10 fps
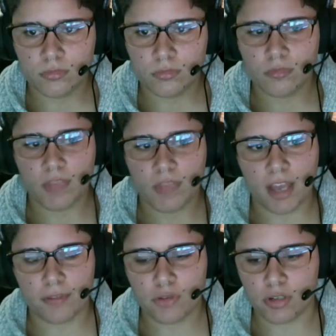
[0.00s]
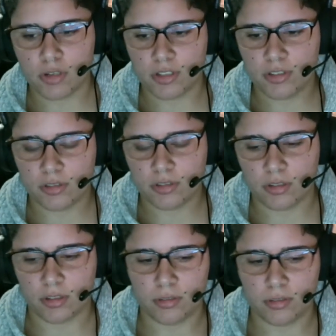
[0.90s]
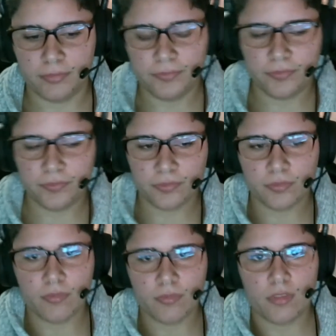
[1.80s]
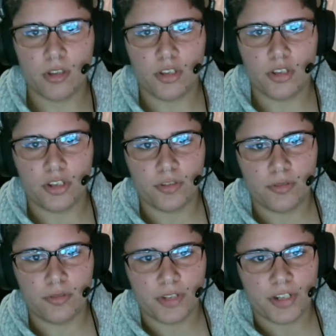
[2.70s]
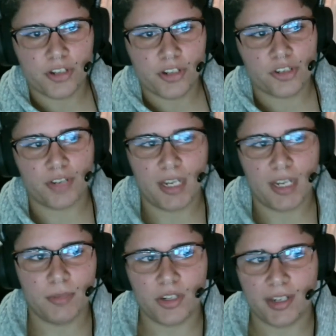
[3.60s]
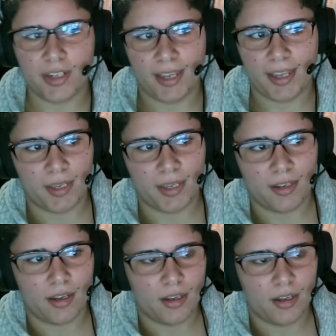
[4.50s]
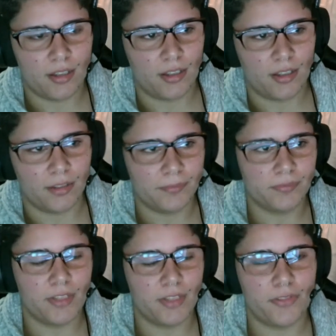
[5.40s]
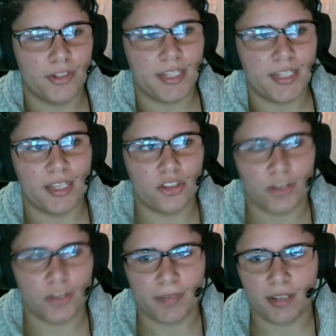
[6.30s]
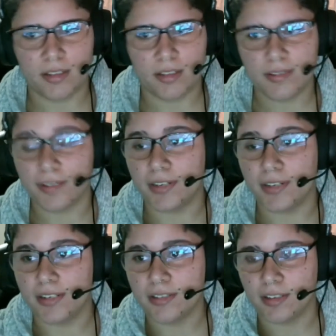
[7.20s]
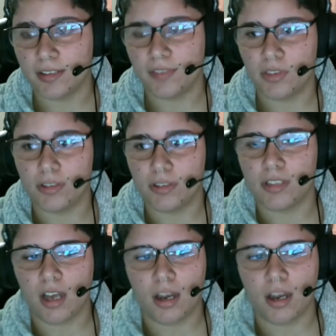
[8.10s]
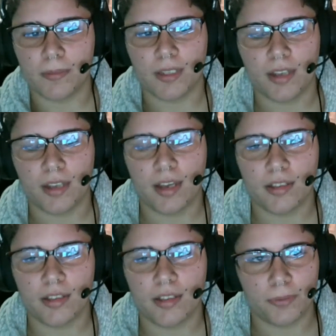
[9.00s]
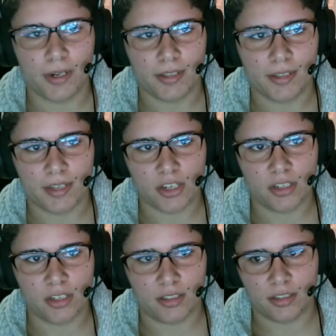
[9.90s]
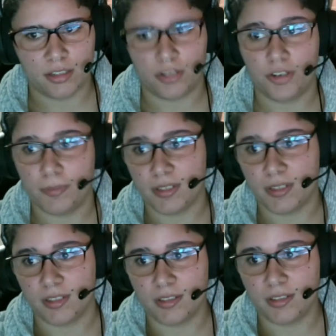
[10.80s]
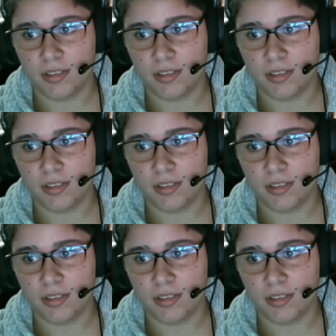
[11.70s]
Yeah, of course. So your stream, your gaming, if you're taking streaming serious, even though it's a hobby, at some point it's actually considered your business.